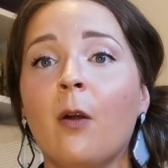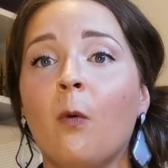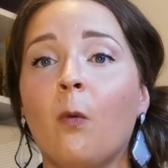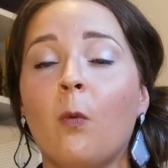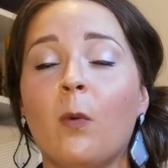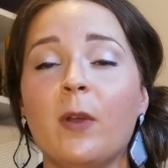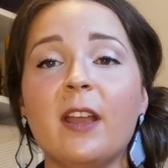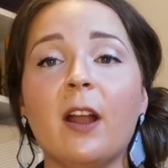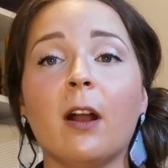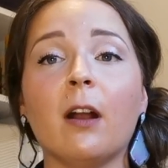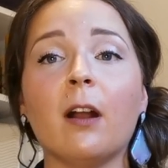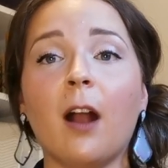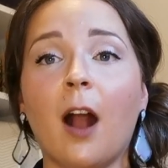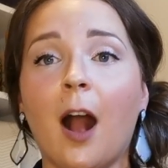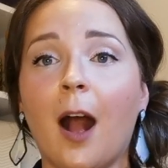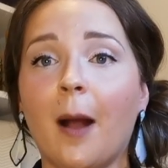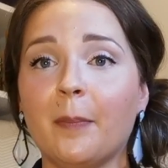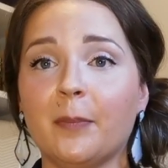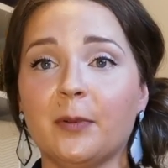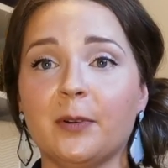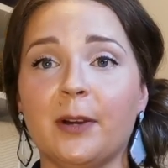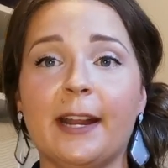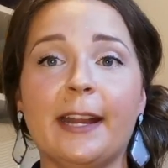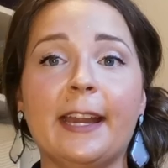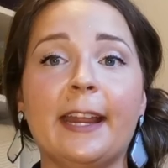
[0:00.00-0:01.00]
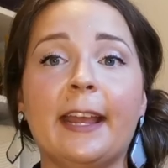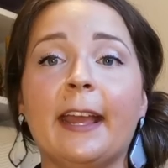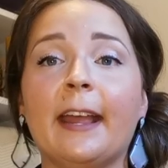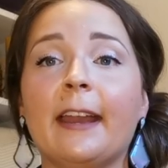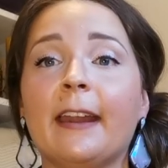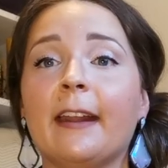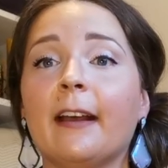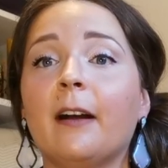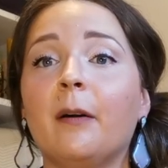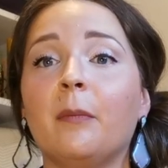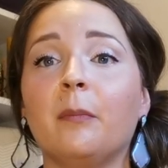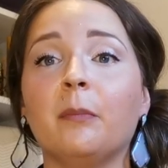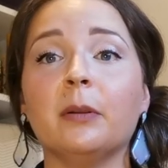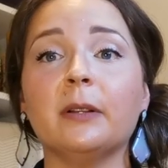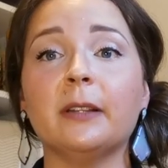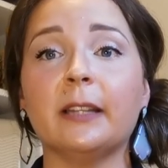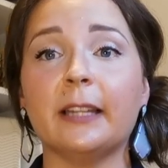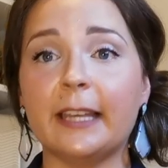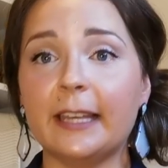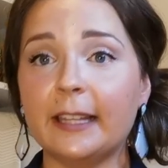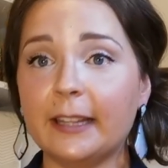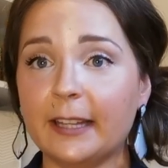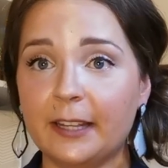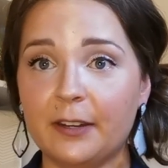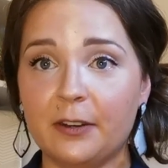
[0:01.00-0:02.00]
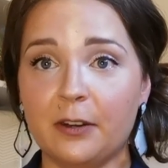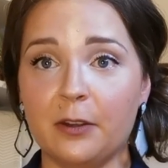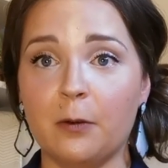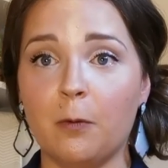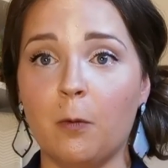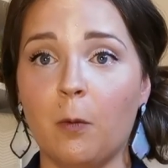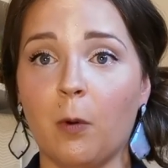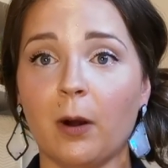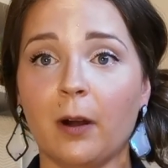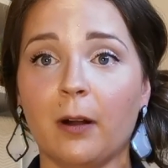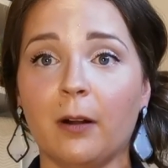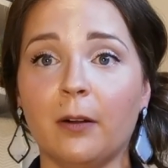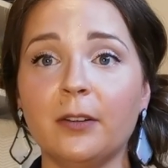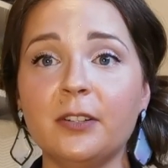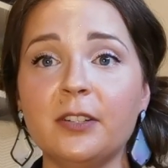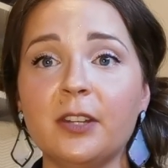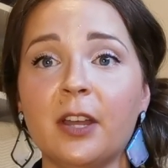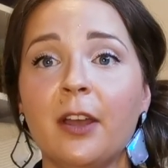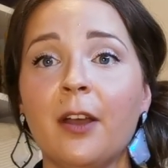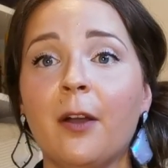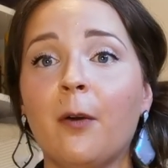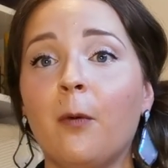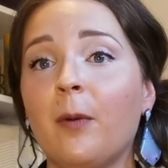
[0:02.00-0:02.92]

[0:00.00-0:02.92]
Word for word: we are operating in a completely new world.